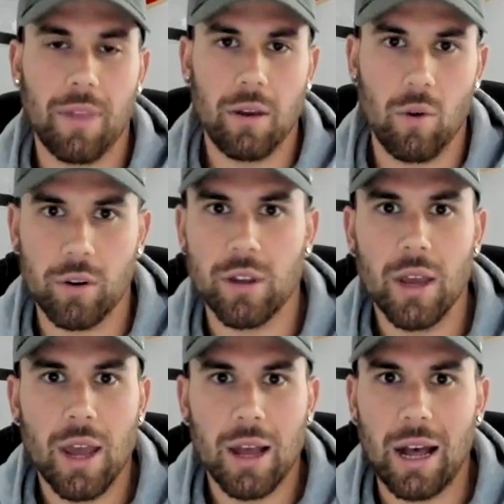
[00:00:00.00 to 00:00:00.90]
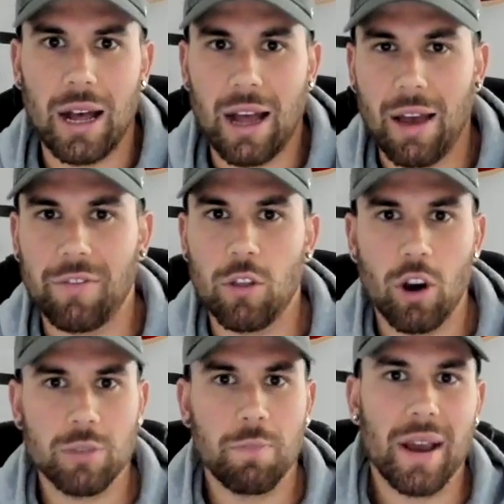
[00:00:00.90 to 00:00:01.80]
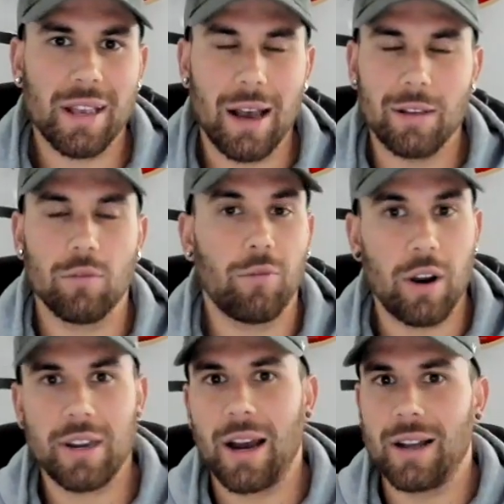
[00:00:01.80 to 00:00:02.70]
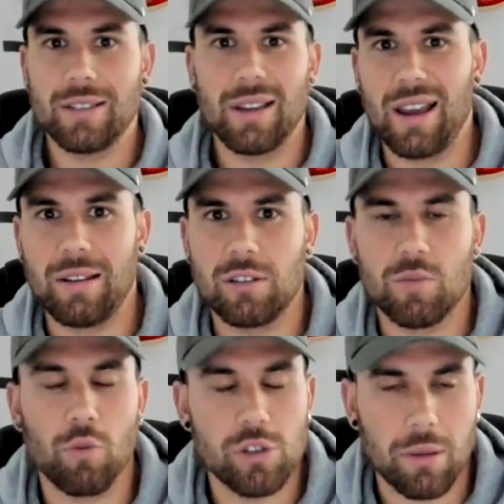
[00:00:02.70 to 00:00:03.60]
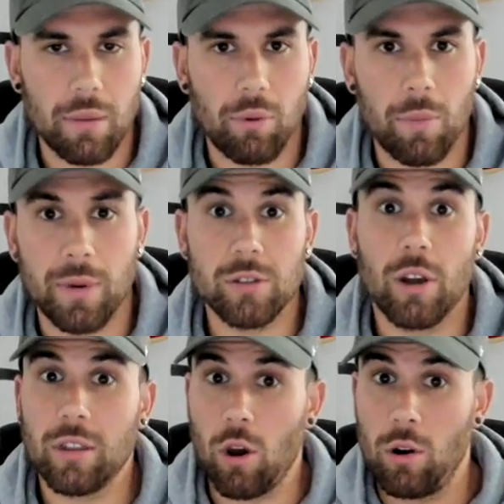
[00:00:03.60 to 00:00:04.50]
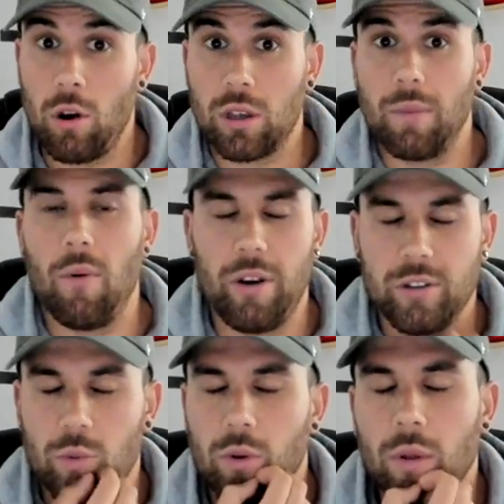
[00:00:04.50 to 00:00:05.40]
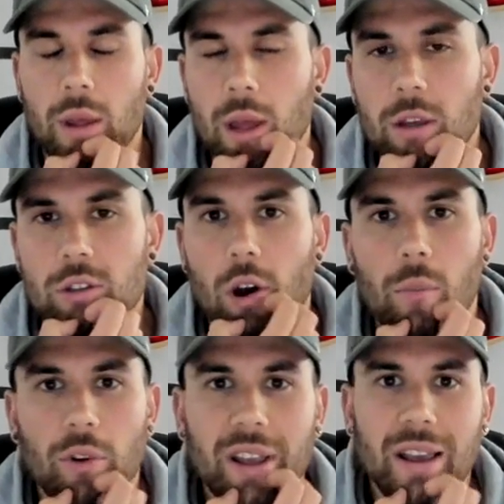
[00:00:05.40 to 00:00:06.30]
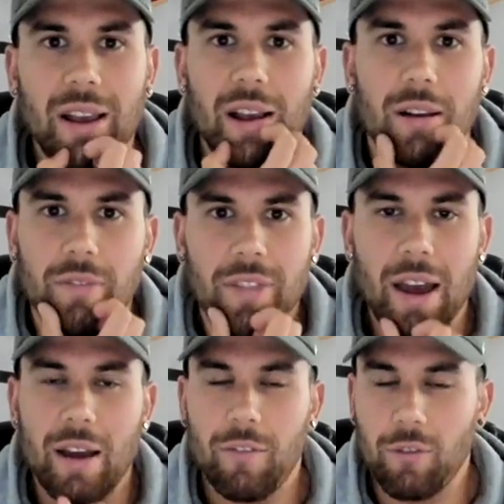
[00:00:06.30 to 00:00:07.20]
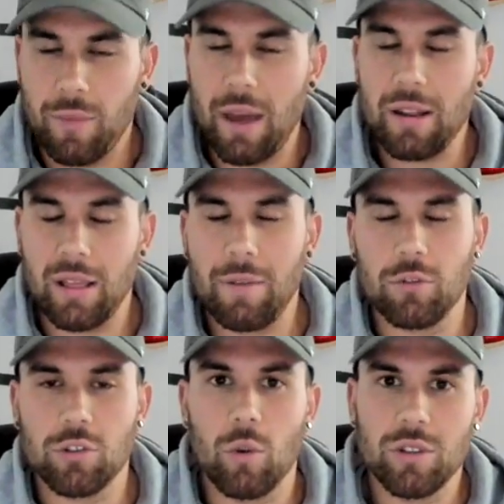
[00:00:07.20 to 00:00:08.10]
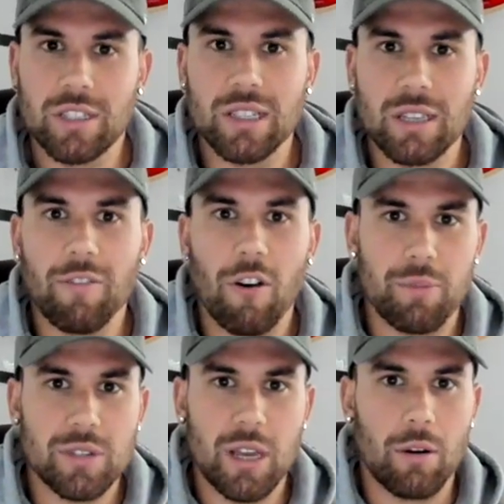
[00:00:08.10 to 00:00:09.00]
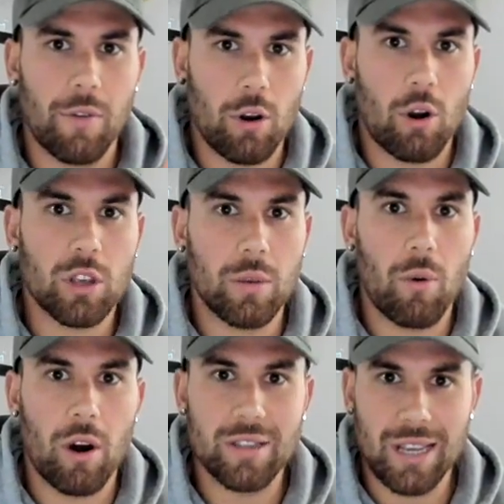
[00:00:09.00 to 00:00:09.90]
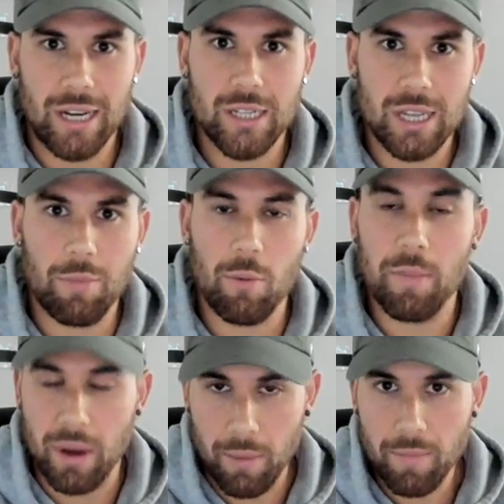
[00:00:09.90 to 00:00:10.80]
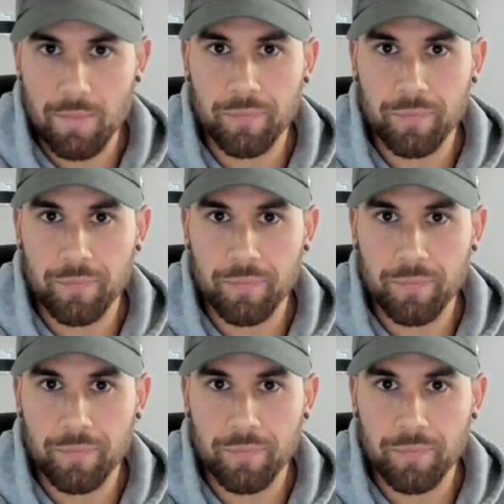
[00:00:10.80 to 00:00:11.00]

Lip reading: They won't have the nice backyards or front yards and spruce up the properties like the owner occupiers will. So I'm looking that from that level. So I want 65% of owner occupiers in a suburb minimum.